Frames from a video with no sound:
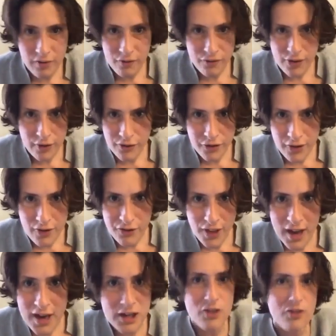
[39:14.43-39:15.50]
for
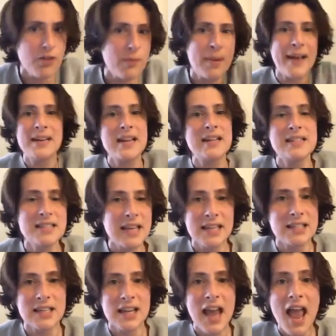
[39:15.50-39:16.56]
inflation from
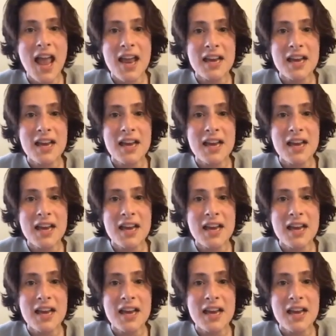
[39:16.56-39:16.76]
1968.